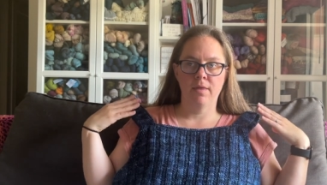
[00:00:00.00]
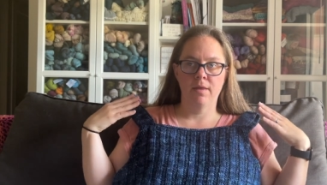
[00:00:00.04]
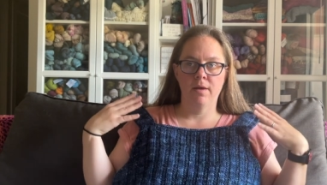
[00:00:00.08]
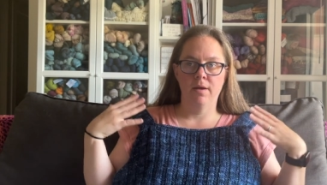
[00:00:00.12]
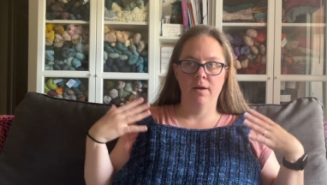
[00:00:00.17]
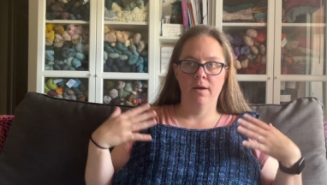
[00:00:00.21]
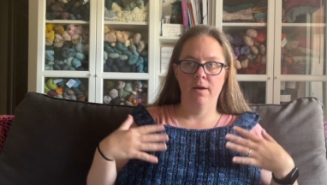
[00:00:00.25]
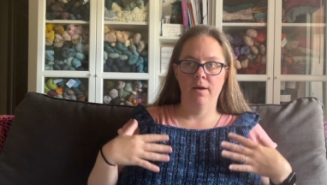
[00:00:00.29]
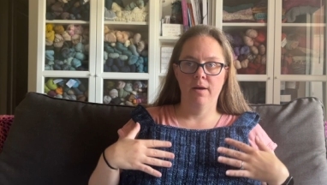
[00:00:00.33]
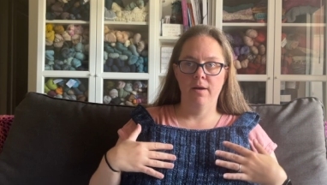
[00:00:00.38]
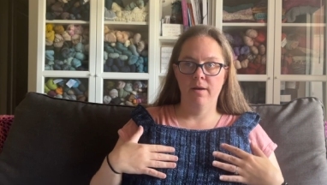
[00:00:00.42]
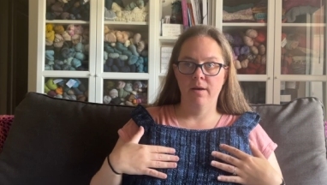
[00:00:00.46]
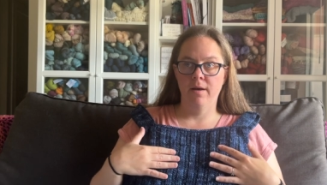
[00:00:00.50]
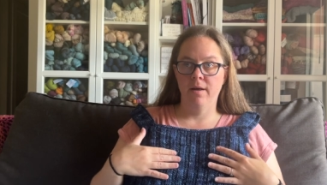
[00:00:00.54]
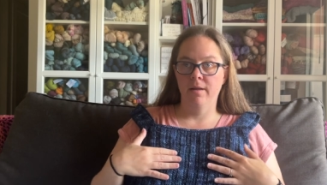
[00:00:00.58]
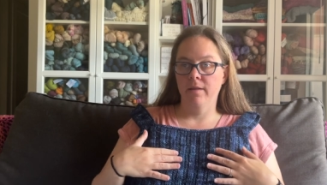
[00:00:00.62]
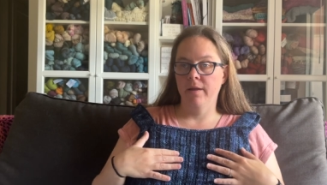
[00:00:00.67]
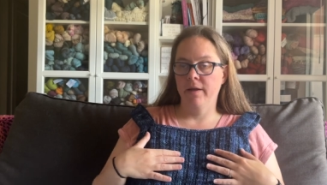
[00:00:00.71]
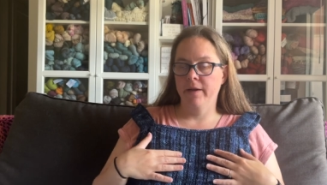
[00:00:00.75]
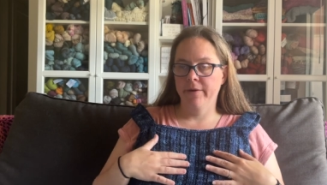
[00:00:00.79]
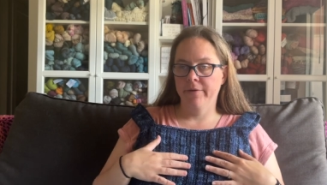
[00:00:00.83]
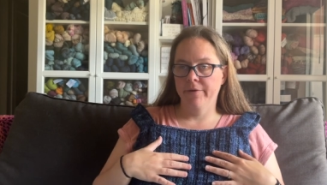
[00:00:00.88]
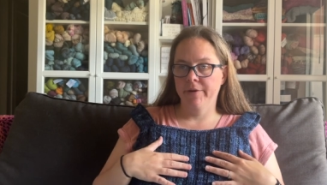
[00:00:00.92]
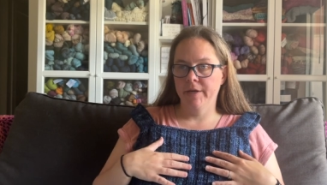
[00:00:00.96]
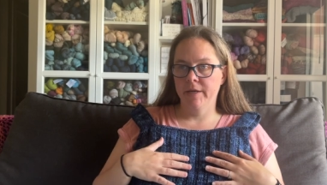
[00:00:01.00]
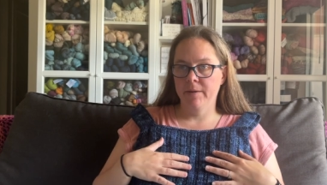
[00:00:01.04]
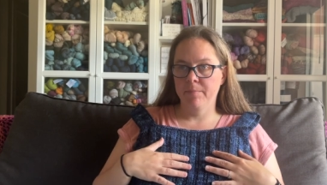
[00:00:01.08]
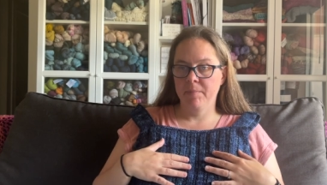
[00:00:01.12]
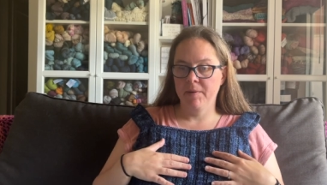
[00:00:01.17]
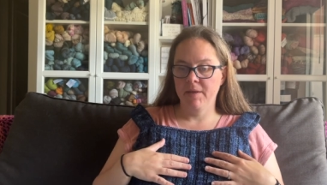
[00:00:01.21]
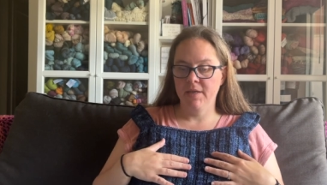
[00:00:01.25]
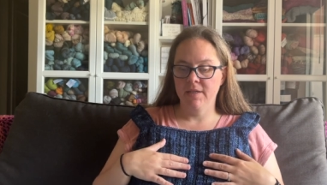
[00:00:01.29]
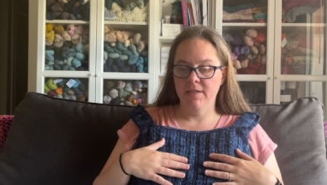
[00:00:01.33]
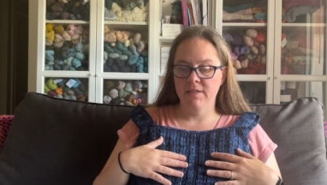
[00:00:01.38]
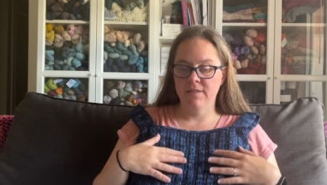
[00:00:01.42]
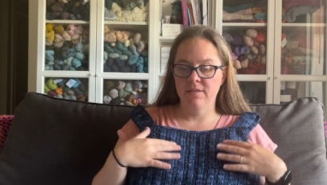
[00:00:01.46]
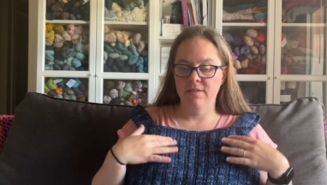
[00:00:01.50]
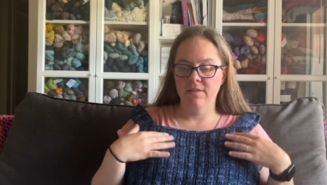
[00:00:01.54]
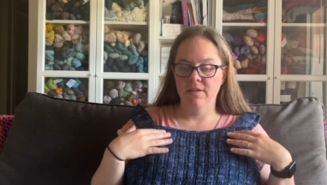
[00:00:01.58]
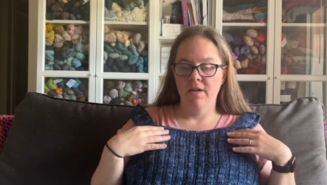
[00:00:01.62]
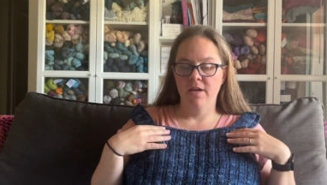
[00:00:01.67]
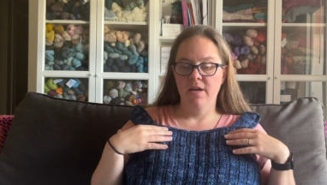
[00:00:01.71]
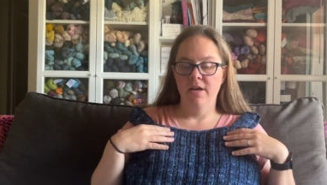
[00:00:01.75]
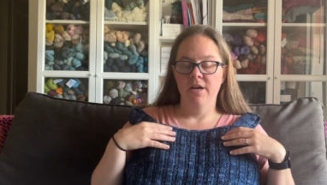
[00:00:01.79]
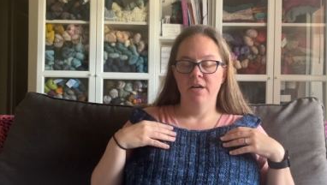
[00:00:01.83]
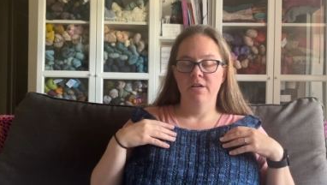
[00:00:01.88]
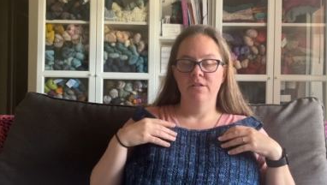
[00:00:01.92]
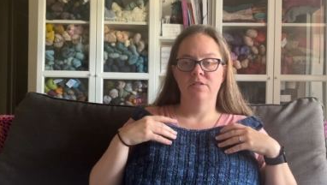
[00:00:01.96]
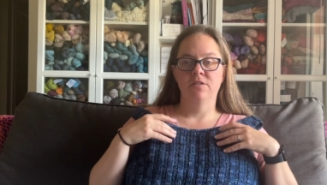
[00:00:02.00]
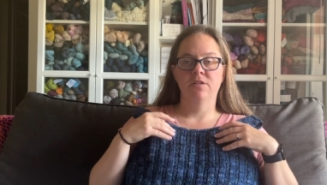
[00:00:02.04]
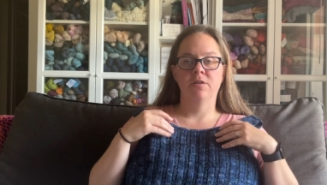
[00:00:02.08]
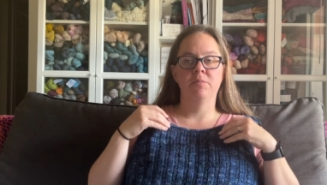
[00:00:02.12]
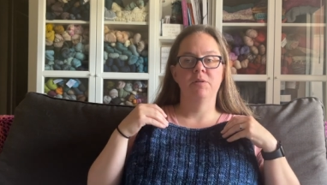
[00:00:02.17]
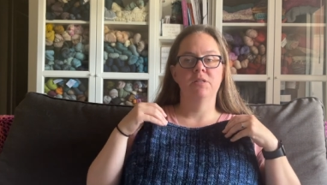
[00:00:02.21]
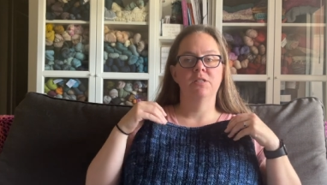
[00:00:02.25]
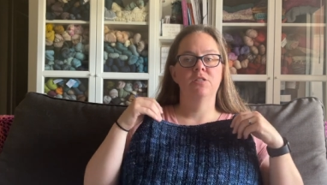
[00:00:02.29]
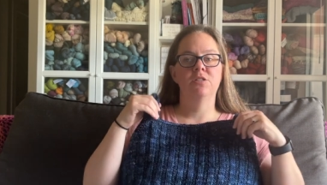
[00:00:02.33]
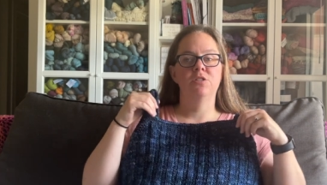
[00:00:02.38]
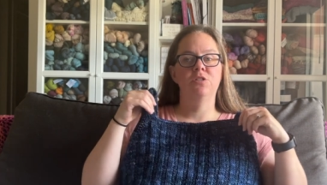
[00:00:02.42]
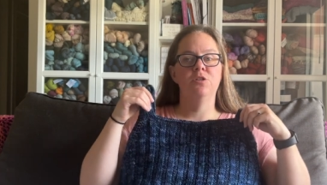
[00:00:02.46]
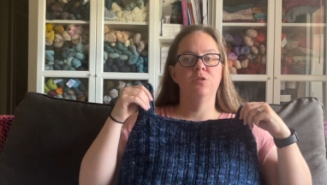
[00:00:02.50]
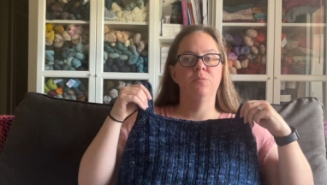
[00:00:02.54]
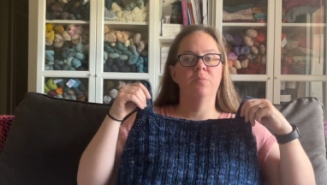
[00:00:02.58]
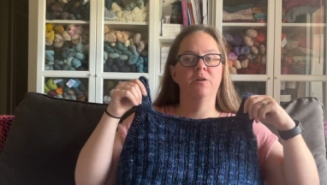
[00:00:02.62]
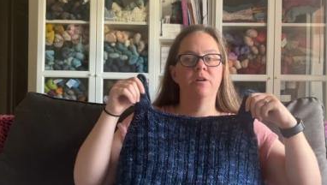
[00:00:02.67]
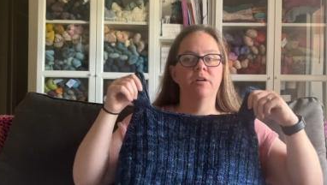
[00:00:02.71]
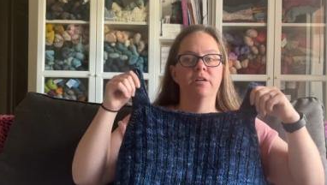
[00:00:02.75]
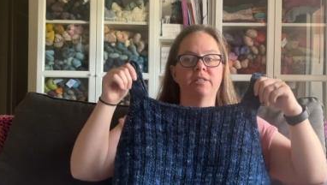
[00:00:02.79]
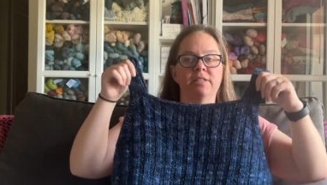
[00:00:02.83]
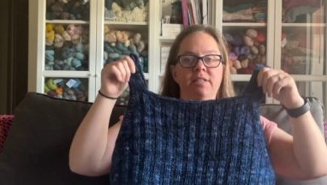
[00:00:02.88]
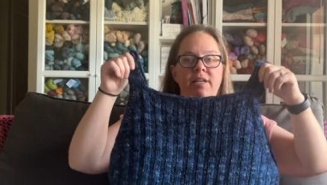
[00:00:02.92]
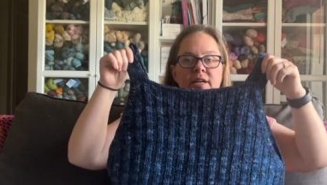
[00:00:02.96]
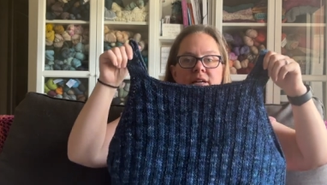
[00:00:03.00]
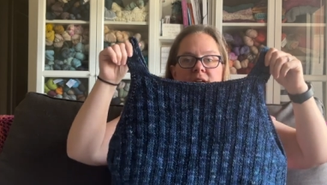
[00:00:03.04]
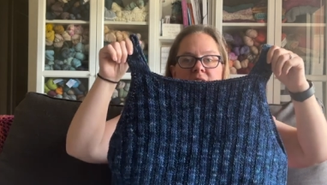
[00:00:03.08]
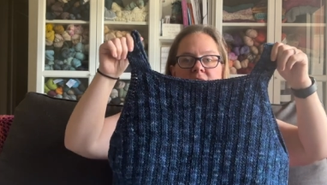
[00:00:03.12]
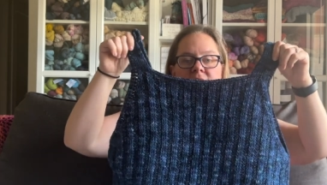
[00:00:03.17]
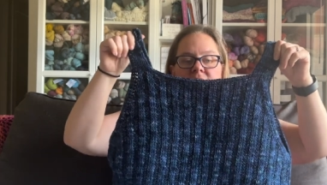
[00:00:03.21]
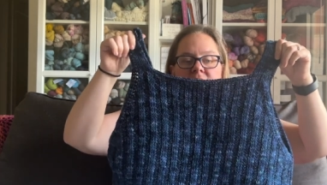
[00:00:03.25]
uh, a layering piece. So I'm super excited